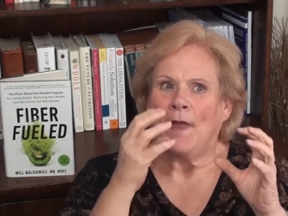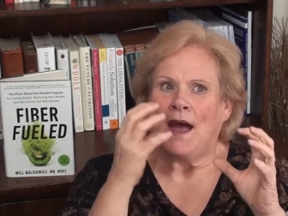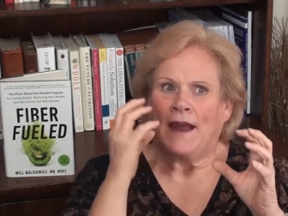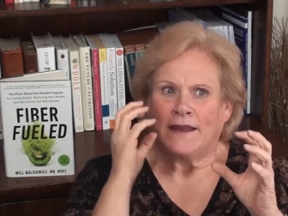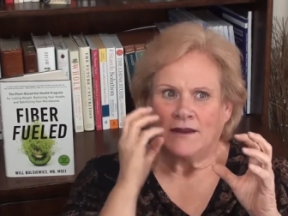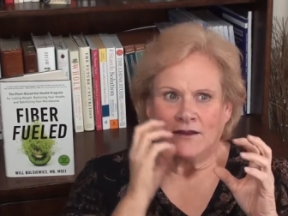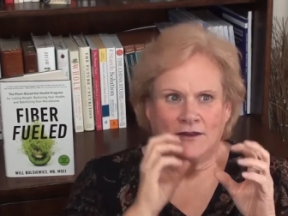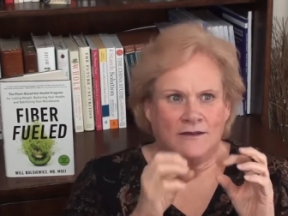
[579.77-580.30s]

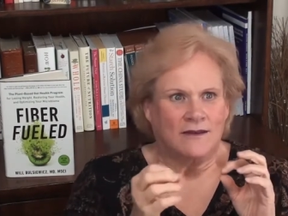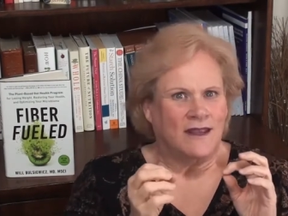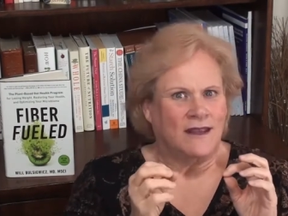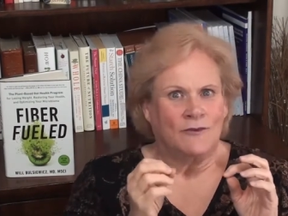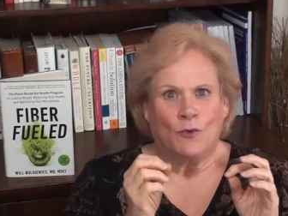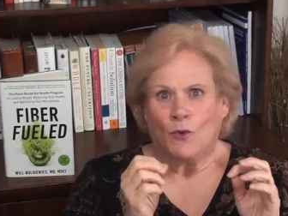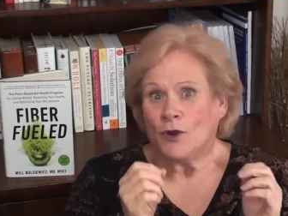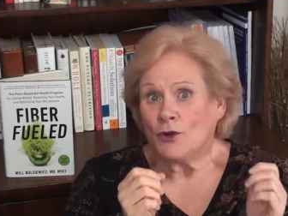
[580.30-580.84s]
I can
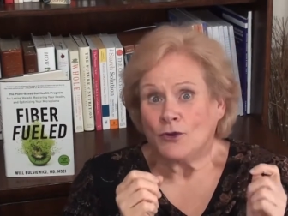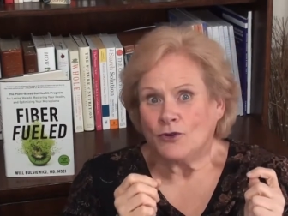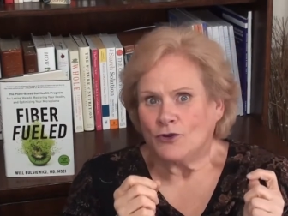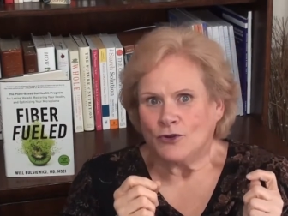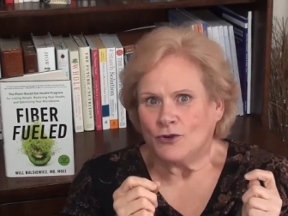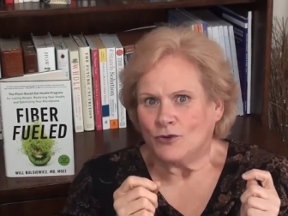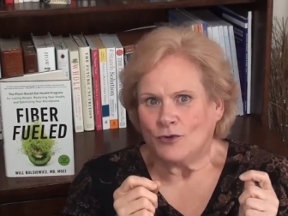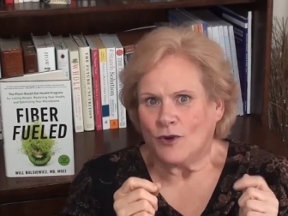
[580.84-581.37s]
eat one or
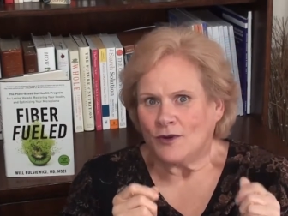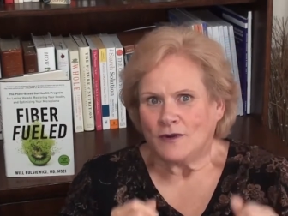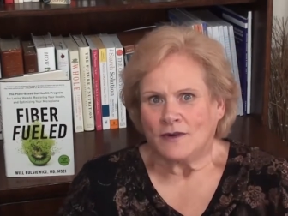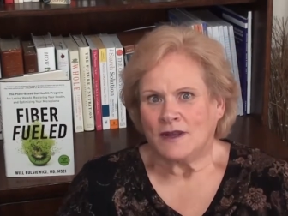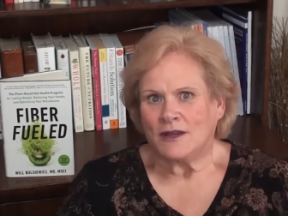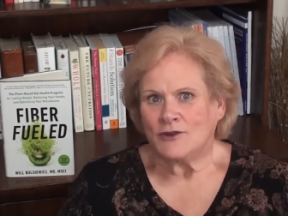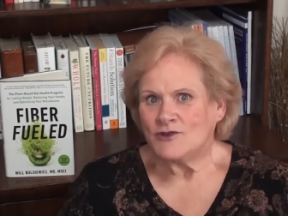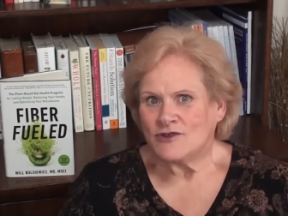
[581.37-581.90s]
two
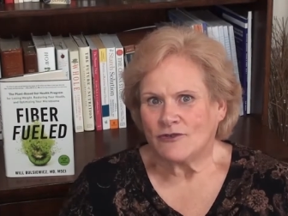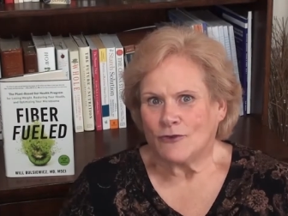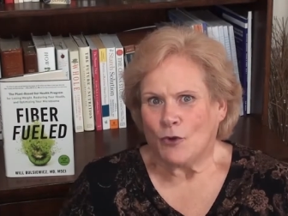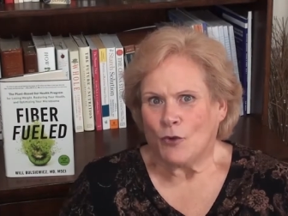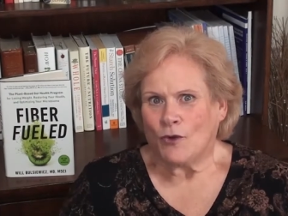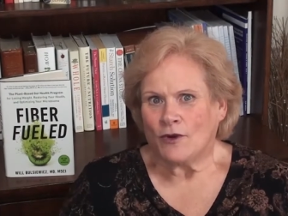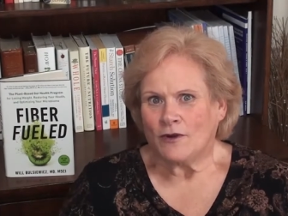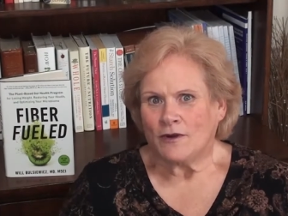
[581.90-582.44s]
ears of
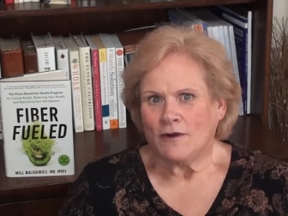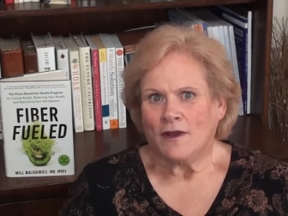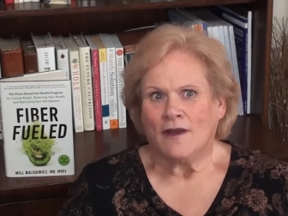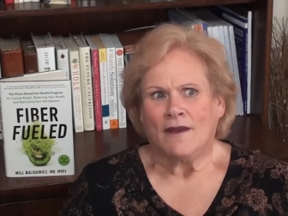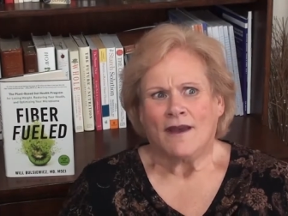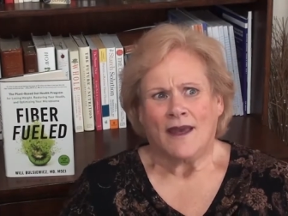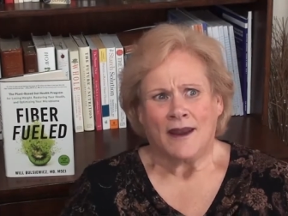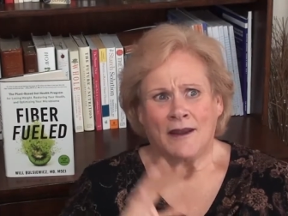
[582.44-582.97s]
corn
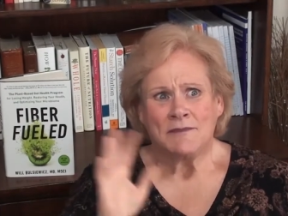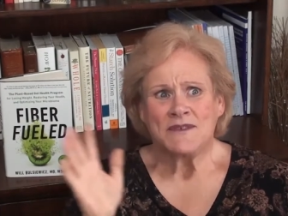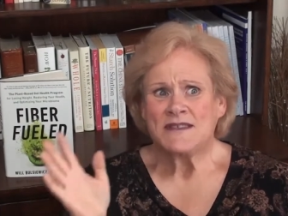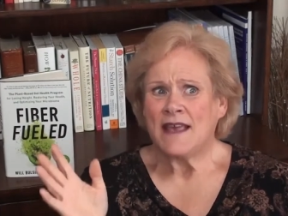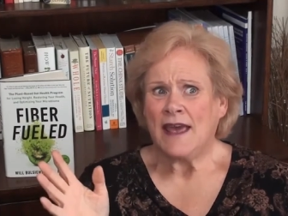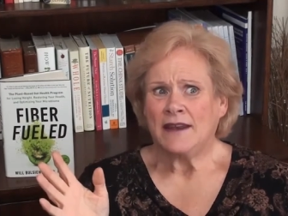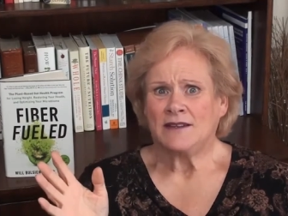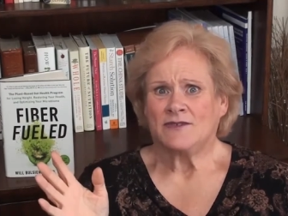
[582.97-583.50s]
and I'm
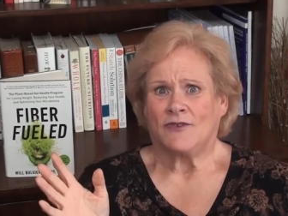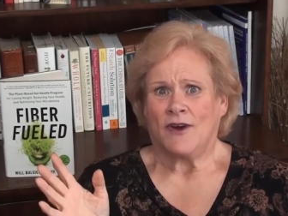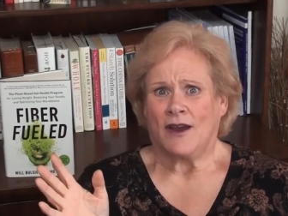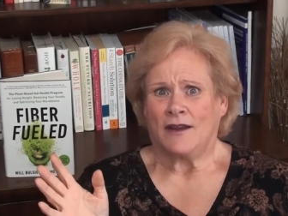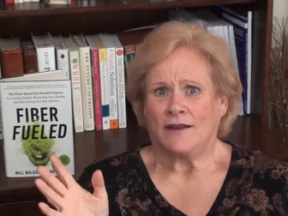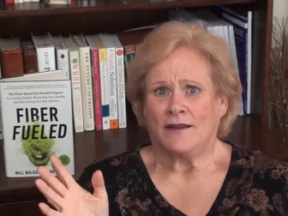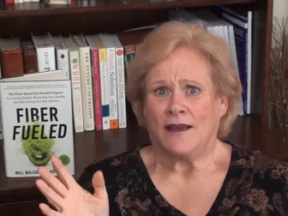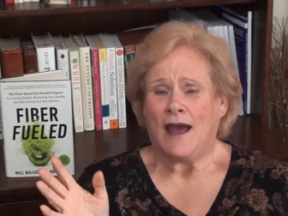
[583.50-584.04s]

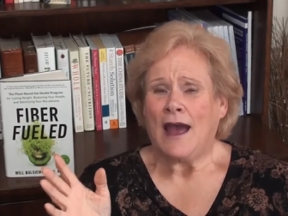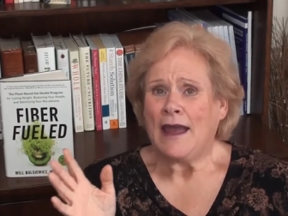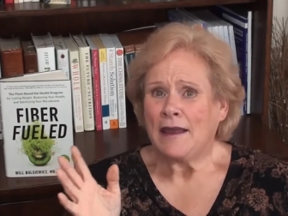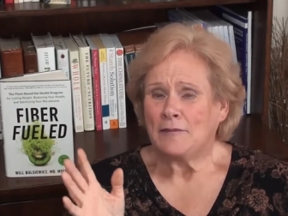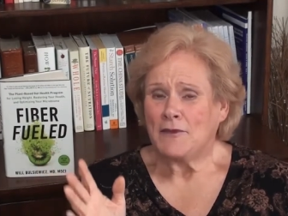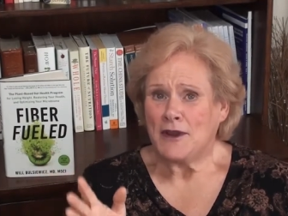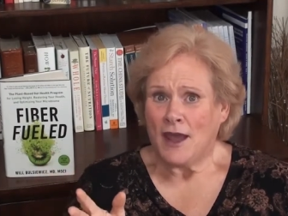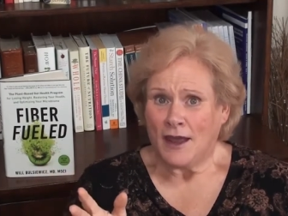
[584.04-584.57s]
satisfied. I
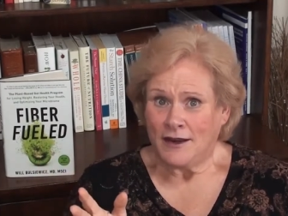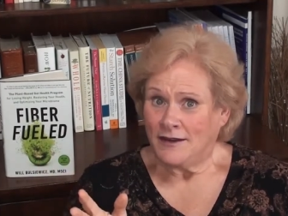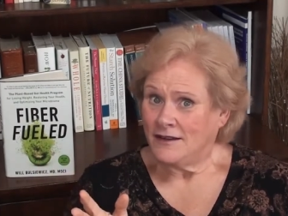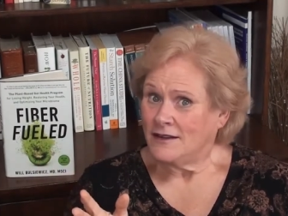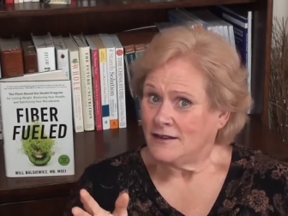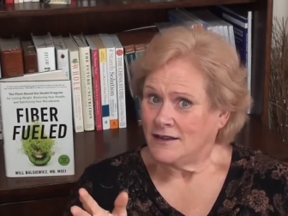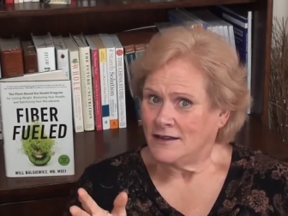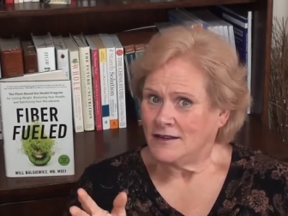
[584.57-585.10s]
am not
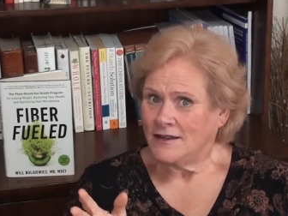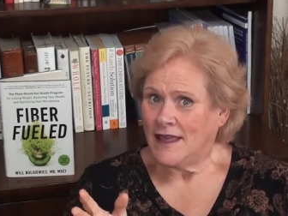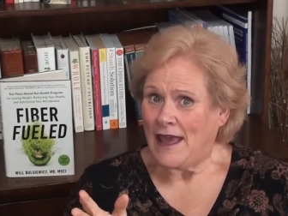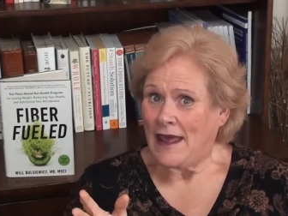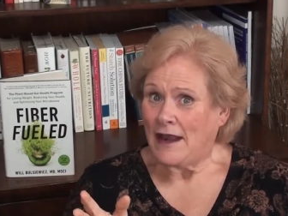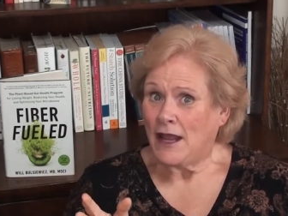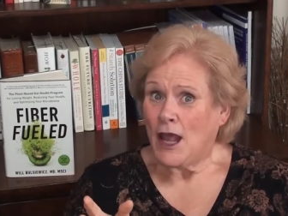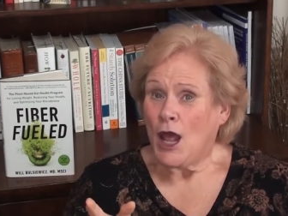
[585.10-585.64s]
addicted to
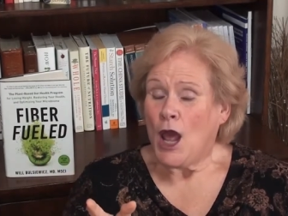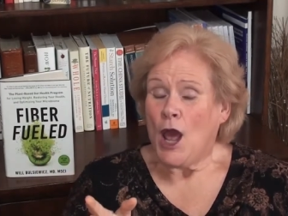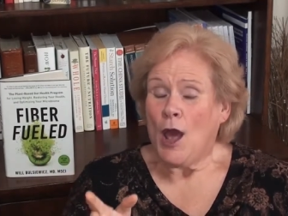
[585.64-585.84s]
that.